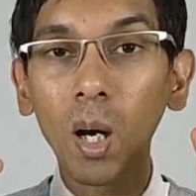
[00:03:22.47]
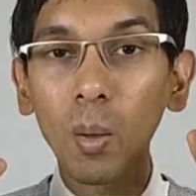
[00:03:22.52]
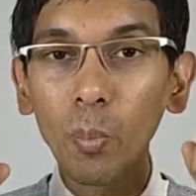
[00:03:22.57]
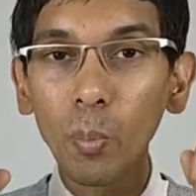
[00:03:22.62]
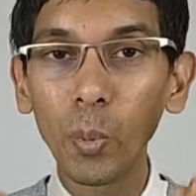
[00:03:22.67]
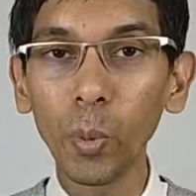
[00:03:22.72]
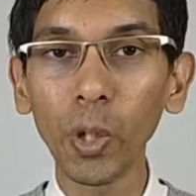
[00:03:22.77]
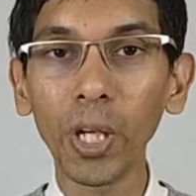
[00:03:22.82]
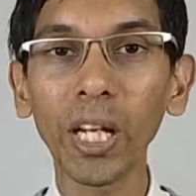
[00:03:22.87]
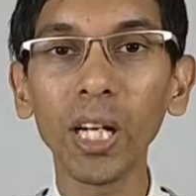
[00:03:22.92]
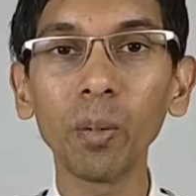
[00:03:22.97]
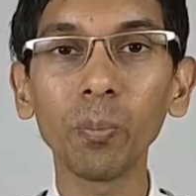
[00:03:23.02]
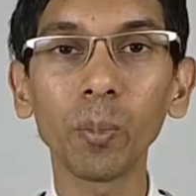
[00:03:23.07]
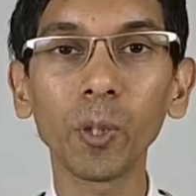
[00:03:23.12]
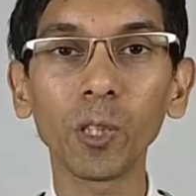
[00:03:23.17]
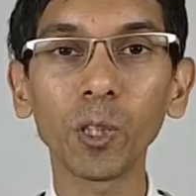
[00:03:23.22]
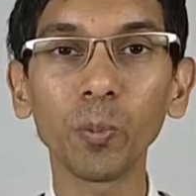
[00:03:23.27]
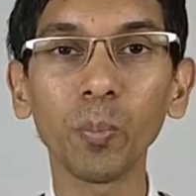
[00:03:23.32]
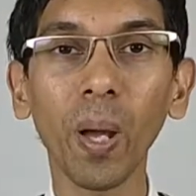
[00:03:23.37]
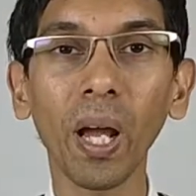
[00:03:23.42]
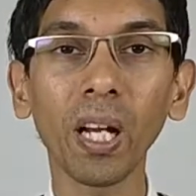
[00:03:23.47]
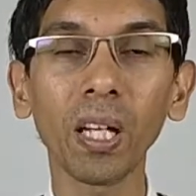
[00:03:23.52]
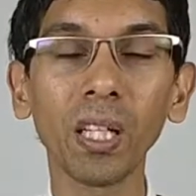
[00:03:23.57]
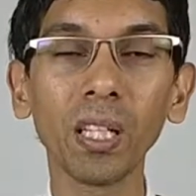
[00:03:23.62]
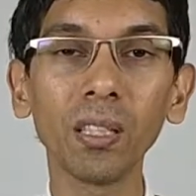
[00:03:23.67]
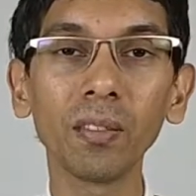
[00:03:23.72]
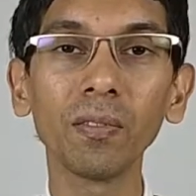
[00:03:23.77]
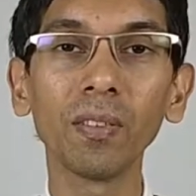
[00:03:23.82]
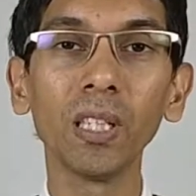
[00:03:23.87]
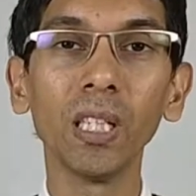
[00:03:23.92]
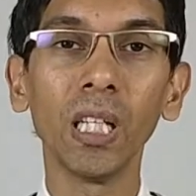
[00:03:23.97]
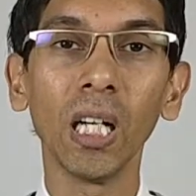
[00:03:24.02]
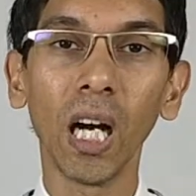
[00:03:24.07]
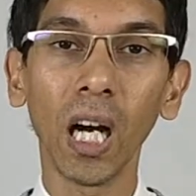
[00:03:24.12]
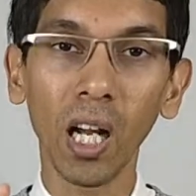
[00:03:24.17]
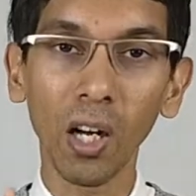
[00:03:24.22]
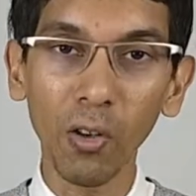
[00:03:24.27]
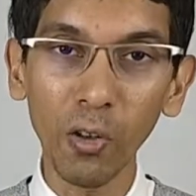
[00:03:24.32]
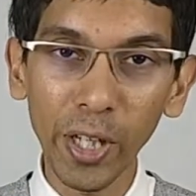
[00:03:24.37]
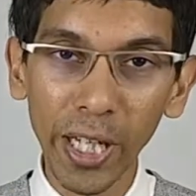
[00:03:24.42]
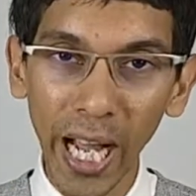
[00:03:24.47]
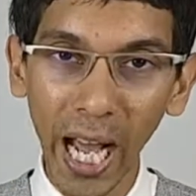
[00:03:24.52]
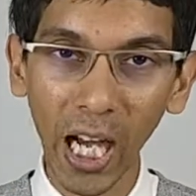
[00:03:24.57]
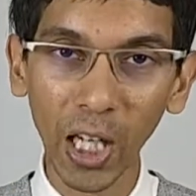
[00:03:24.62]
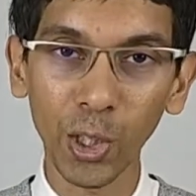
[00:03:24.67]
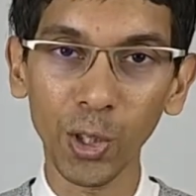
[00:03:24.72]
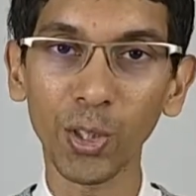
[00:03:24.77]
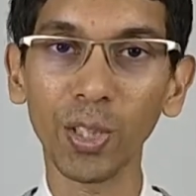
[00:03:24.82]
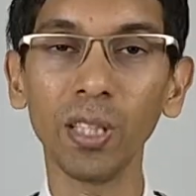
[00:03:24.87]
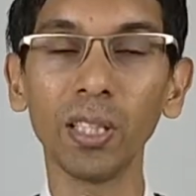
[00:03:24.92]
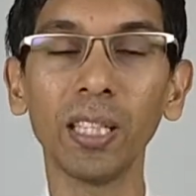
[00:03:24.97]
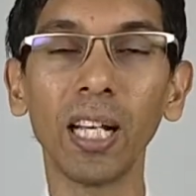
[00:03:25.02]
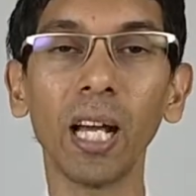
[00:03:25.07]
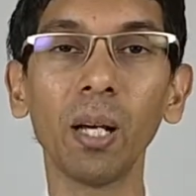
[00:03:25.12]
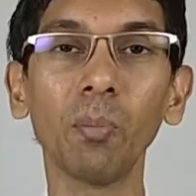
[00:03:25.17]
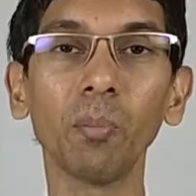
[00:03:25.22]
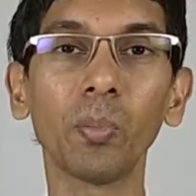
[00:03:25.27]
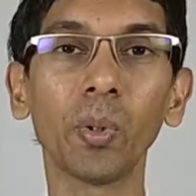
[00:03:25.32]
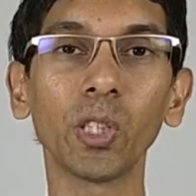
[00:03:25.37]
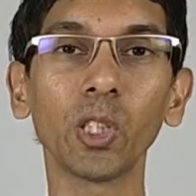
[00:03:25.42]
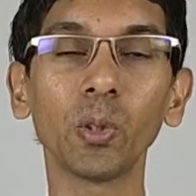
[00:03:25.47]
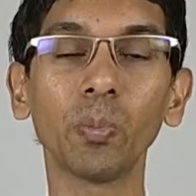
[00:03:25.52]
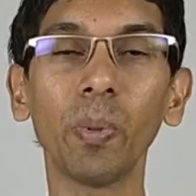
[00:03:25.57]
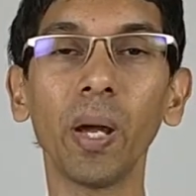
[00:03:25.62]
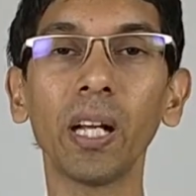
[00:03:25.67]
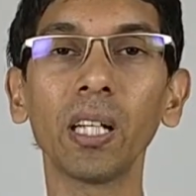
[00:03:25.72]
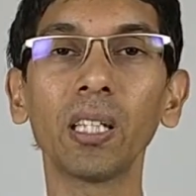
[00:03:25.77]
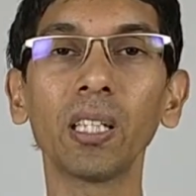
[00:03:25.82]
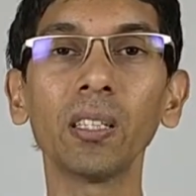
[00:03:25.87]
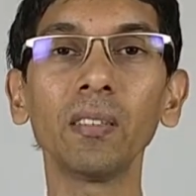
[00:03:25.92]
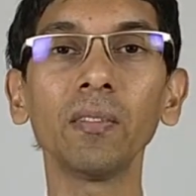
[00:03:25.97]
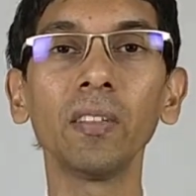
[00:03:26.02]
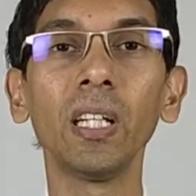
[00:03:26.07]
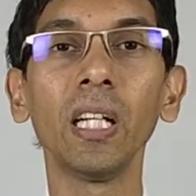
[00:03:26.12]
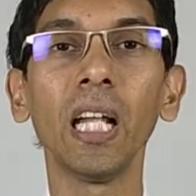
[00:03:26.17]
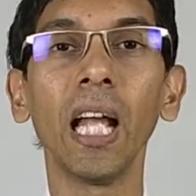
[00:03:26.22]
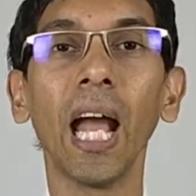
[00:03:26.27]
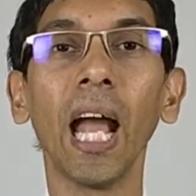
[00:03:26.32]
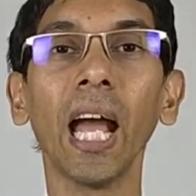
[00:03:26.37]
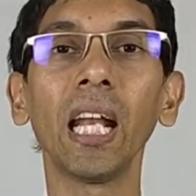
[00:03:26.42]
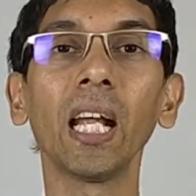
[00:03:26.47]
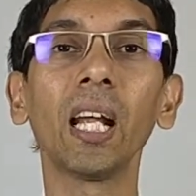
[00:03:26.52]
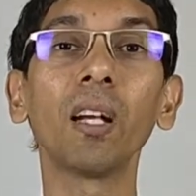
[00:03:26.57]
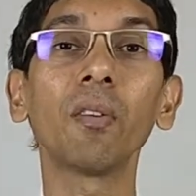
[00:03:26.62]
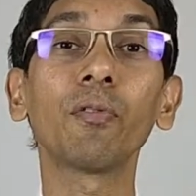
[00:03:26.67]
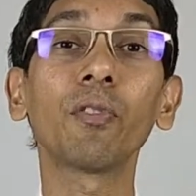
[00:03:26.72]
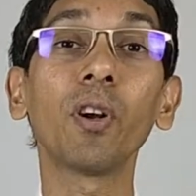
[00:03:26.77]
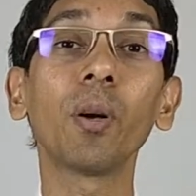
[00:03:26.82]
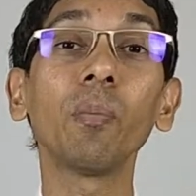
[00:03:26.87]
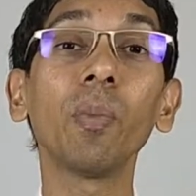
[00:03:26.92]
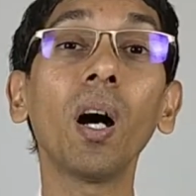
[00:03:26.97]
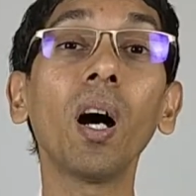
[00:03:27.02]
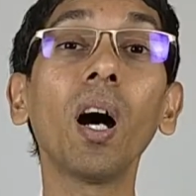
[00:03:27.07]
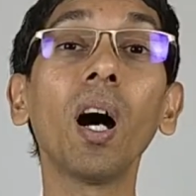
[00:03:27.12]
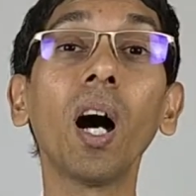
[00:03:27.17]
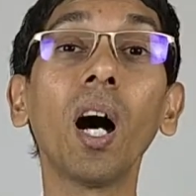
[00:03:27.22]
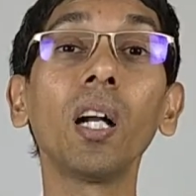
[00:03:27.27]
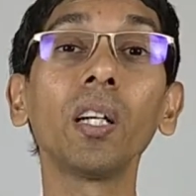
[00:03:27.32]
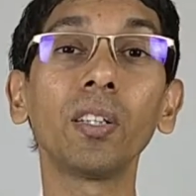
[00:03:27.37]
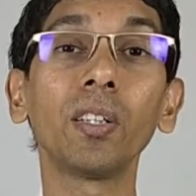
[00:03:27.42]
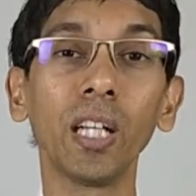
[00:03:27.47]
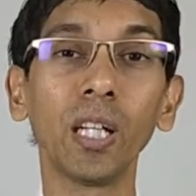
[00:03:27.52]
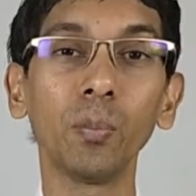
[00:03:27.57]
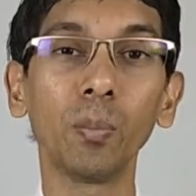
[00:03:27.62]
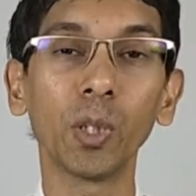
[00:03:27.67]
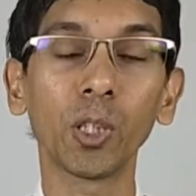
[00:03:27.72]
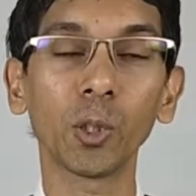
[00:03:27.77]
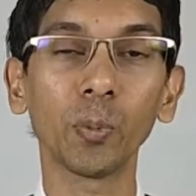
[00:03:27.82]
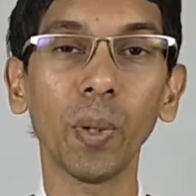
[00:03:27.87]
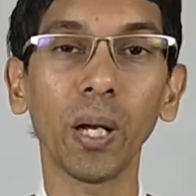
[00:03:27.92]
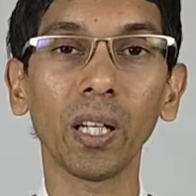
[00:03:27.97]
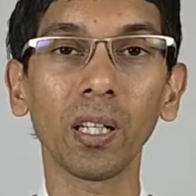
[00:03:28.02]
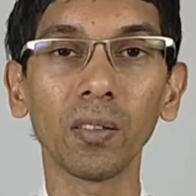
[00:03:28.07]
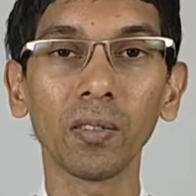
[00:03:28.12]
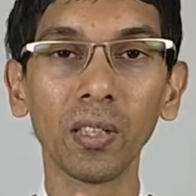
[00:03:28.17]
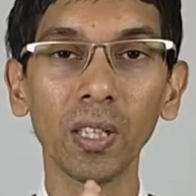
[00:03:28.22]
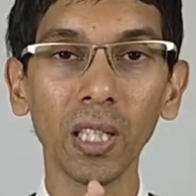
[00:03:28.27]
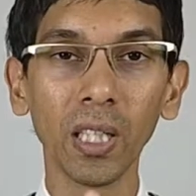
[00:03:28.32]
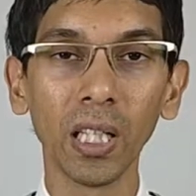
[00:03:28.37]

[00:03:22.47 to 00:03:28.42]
a brain perspective, a reaction time perspective, and from a heart rate perspective.